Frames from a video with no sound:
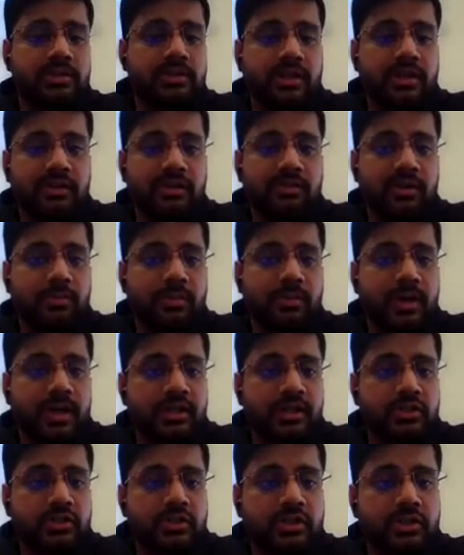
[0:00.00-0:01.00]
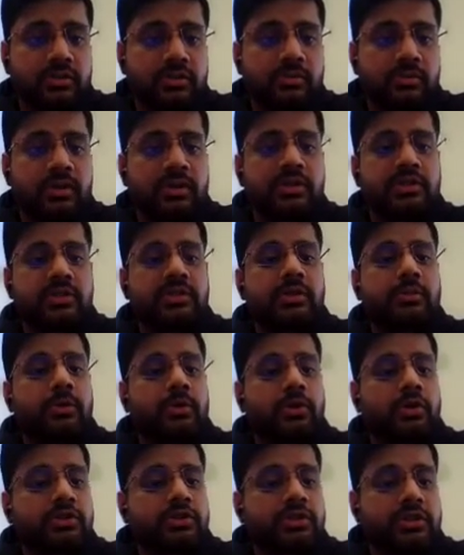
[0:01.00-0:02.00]
three-way match, one is the
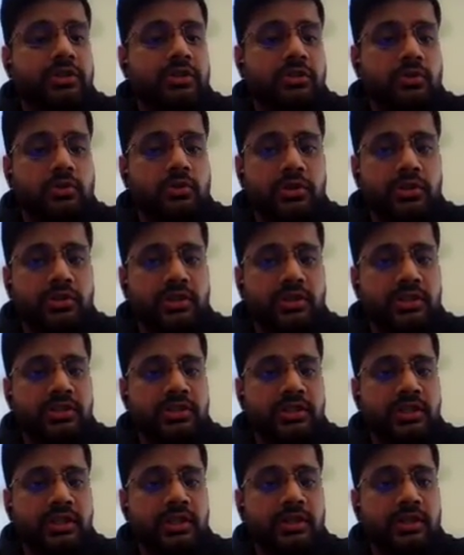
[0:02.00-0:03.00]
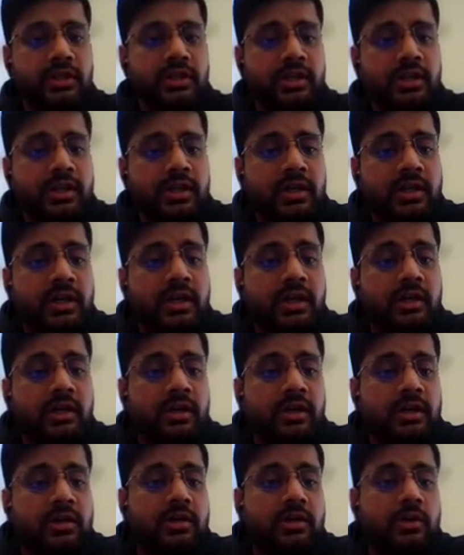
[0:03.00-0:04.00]
process goods receipt,
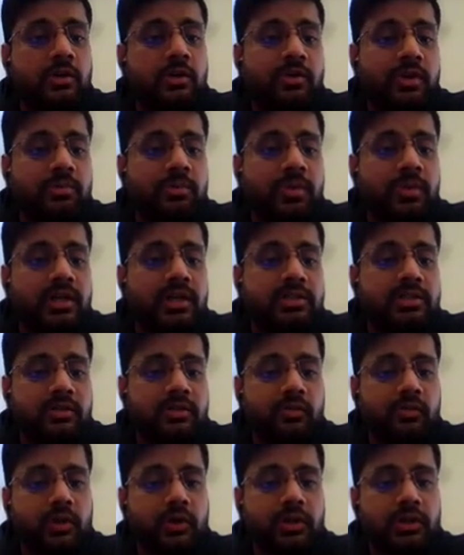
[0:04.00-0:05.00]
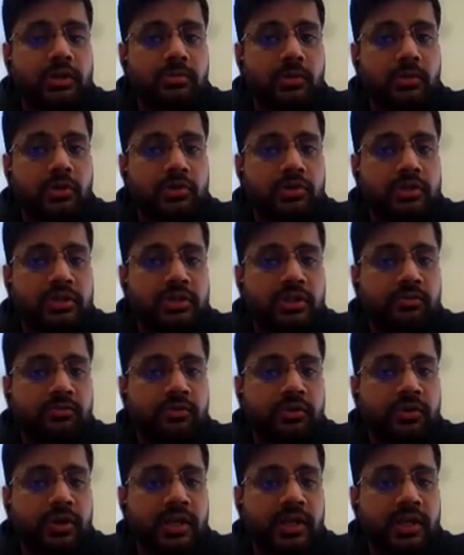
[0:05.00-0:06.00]
a two-way match invoice processing
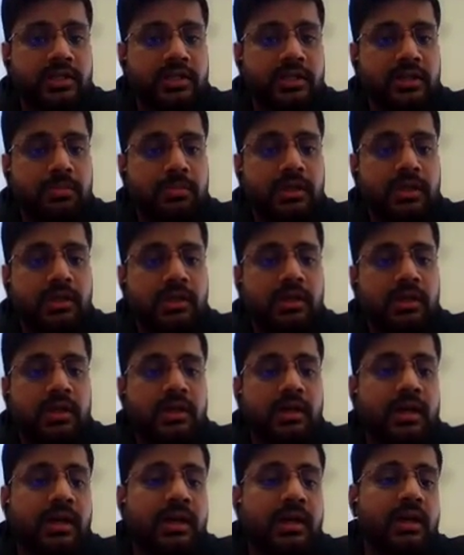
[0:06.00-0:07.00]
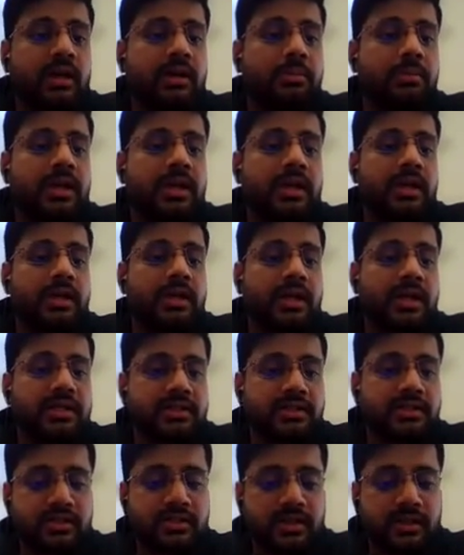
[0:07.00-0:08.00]
for SAP, and update
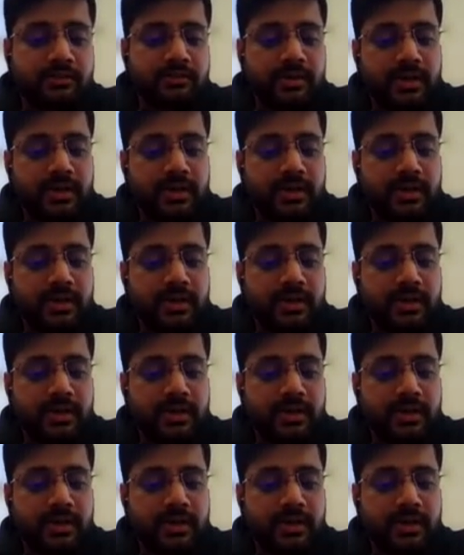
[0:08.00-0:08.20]
existing